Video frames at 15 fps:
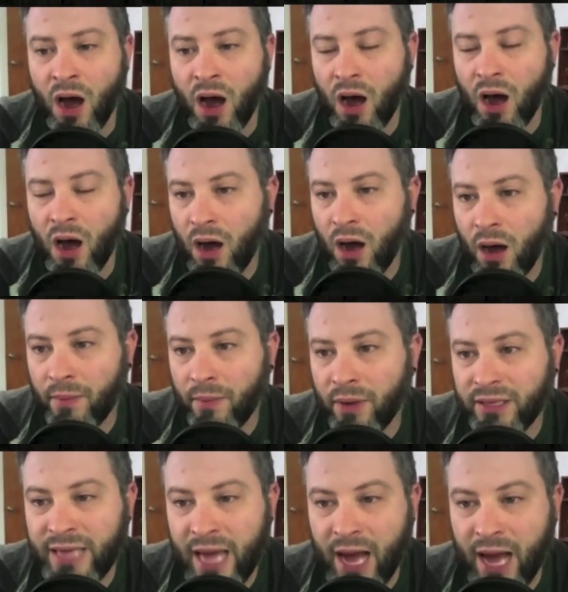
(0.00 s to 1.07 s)

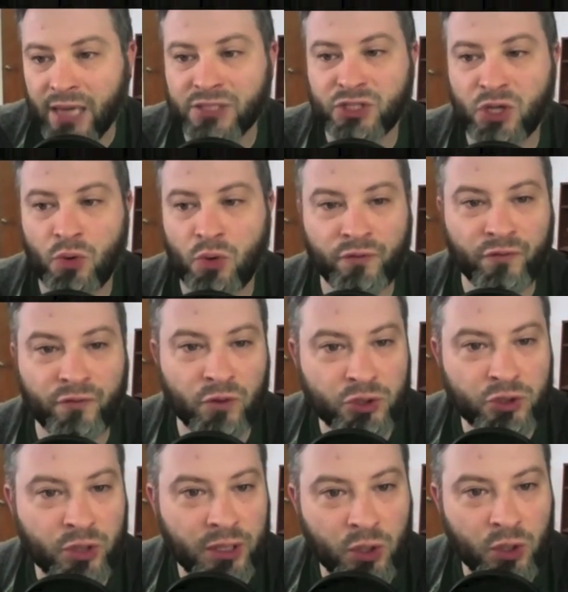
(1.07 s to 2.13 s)
yeah, so the
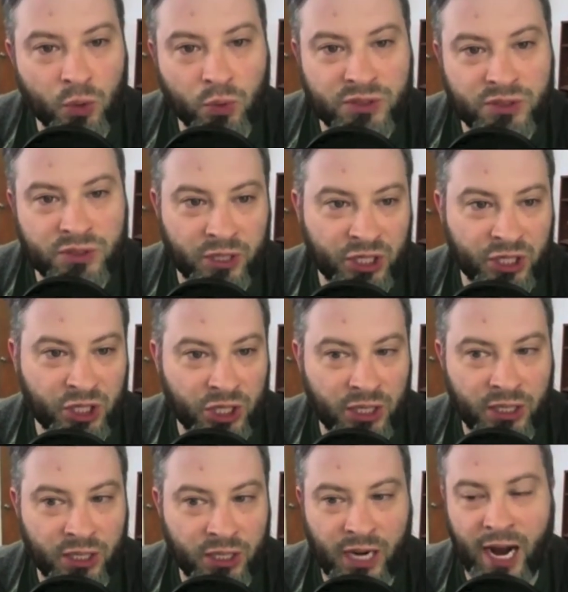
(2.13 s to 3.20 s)
first trailer was pretty
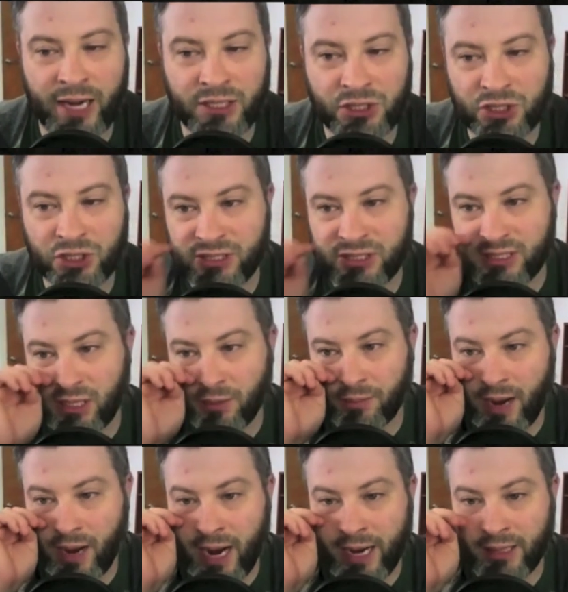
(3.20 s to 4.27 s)
good. I just
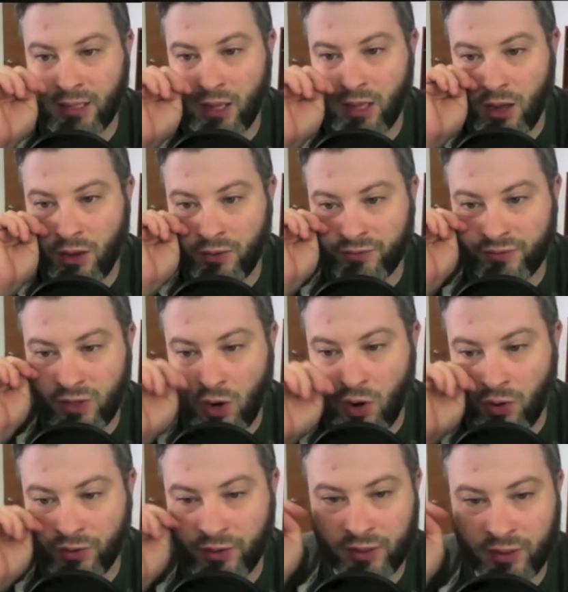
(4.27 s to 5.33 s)
I loved
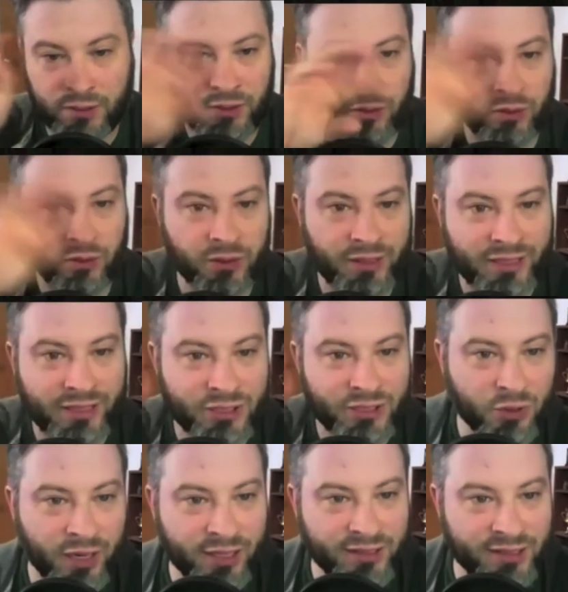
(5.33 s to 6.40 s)
all the little
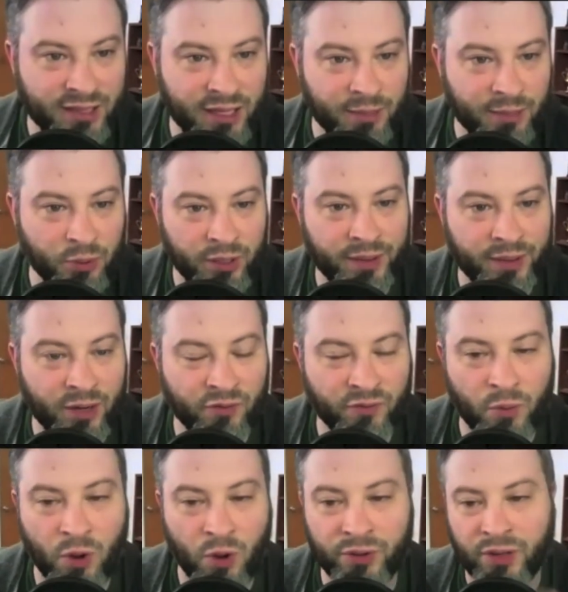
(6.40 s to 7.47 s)
Easter eggs that they put in there
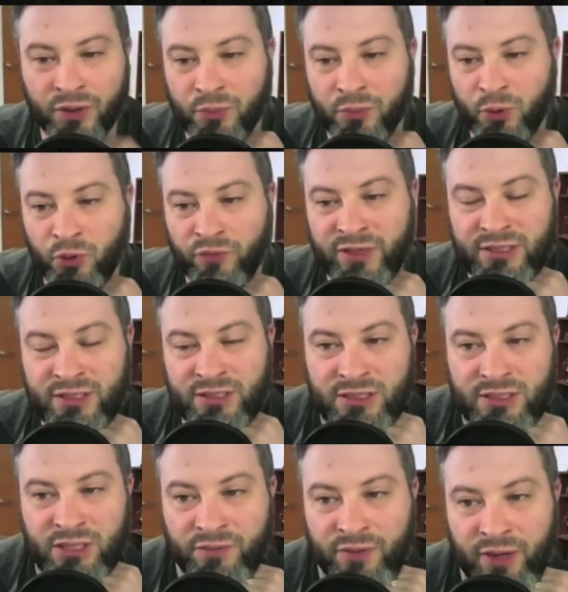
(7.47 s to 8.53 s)
from all the other movies and
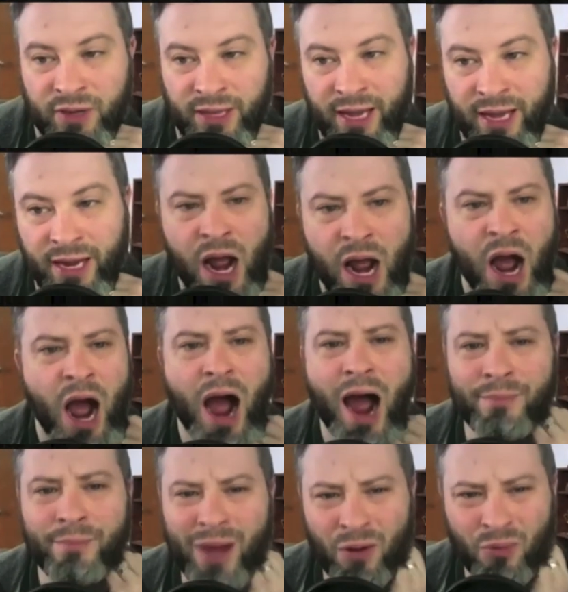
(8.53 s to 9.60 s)
stuff like that.
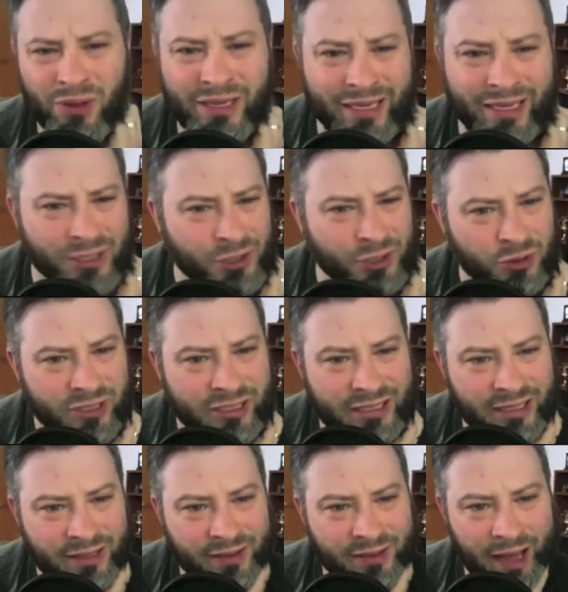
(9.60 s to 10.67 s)
I'm not really
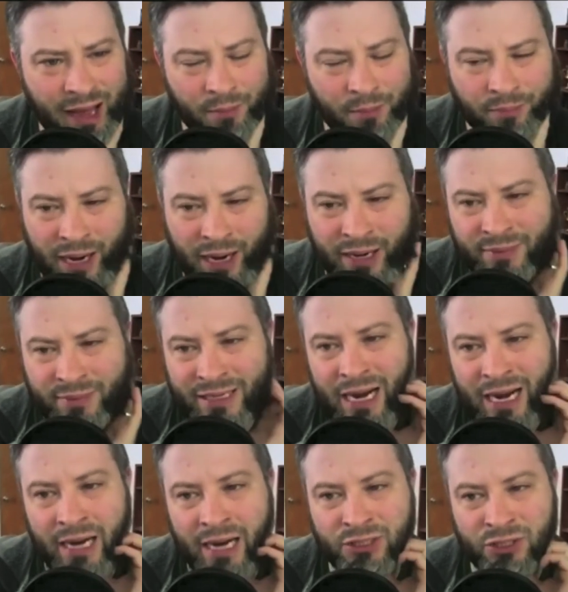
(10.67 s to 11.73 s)
interested in that, but I
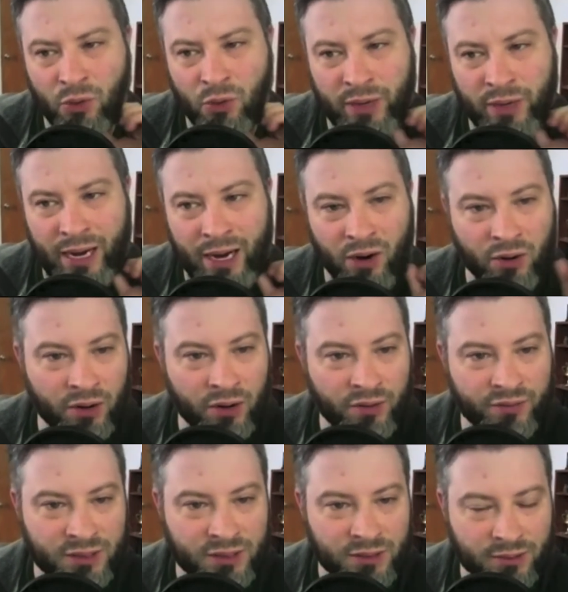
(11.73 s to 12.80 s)
mean, I don't care
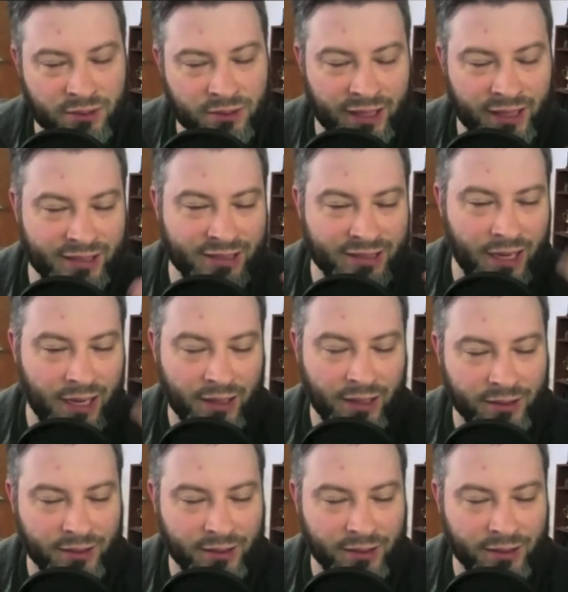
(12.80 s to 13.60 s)
enough to like, that's not